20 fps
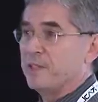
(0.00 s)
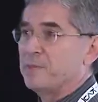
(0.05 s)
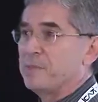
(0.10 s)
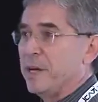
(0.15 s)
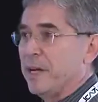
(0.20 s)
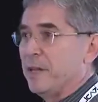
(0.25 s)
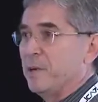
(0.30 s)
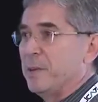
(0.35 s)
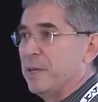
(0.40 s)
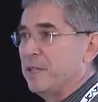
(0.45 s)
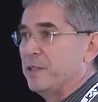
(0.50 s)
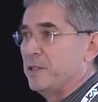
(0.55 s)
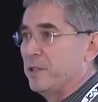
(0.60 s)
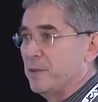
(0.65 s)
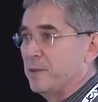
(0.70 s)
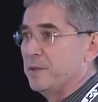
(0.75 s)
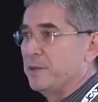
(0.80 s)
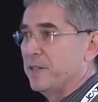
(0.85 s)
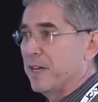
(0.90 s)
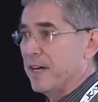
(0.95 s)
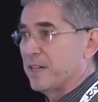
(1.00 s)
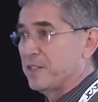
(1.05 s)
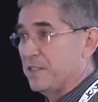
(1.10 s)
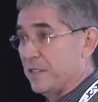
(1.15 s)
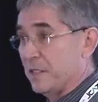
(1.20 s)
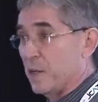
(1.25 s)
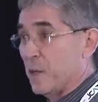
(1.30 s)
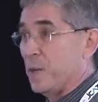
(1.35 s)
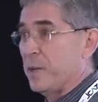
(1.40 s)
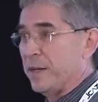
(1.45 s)
by the way, too, to actually
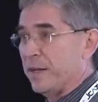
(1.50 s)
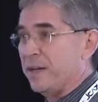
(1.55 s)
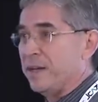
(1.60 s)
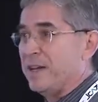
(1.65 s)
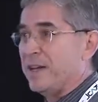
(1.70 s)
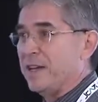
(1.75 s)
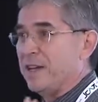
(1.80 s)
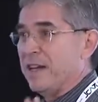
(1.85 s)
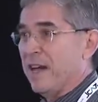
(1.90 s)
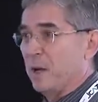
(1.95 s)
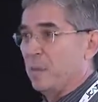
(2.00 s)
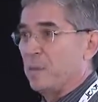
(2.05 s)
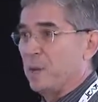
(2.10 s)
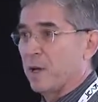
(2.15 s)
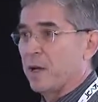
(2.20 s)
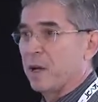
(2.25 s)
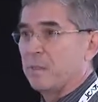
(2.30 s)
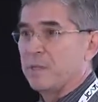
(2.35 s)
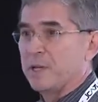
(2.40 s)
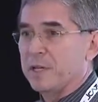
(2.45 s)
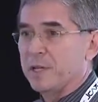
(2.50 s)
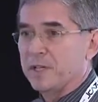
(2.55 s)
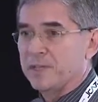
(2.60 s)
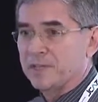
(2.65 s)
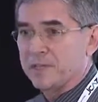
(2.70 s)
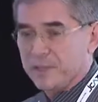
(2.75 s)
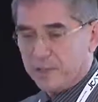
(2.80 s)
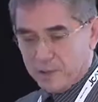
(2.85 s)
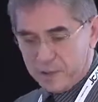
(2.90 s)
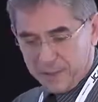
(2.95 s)
go in and work on
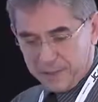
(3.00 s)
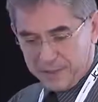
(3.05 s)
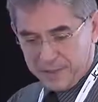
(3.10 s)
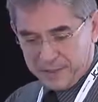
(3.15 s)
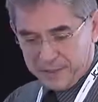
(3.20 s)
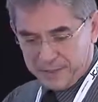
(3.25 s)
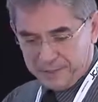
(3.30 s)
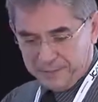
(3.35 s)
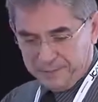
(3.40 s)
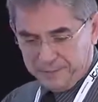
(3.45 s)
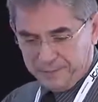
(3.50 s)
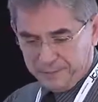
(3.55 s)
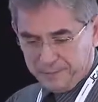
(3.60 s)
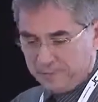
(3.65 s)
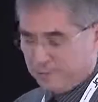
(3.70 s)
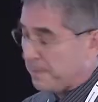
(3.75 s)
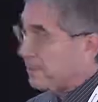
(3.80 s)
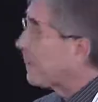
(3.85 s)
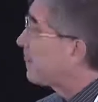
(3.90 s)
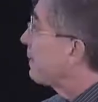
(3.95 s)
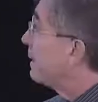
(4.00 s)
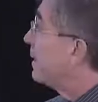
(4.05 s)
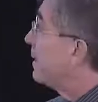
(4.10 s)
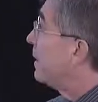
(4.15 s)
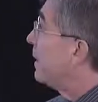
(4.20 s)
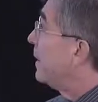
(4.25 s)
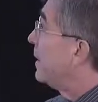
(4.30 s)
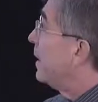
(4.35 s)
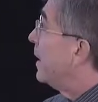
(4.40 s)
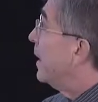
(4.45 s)
production equipment.
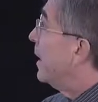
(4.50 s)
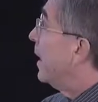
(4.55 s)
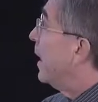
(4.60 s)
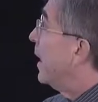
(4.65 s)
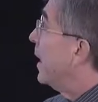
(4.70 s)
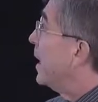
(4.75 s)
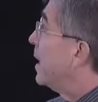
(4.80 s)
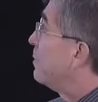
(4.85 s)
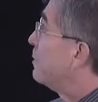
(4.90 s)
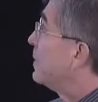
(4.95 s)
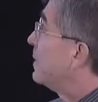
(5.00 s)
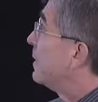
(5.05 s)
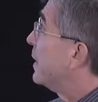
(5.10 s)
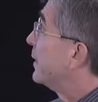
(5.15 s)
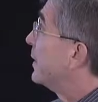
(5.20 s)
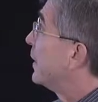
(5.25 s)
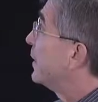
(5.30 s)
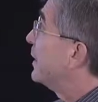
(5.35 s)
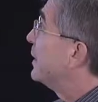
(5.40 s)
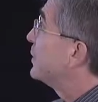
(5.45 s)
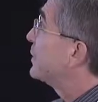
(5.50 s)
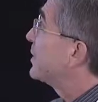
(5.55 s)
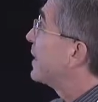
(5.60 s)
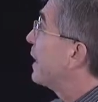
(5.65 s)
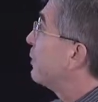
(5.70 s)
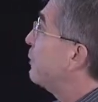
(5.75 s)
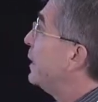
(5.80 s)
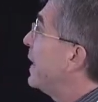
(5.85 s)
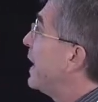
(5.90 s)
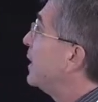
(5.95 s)
Another
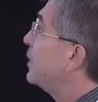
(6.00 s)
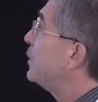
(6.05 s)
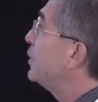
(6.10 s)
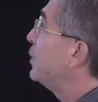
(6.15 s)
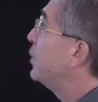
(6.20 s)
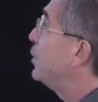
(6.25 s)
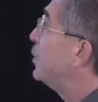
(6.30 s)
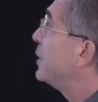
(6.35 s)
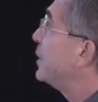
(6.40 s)
insight we had, too,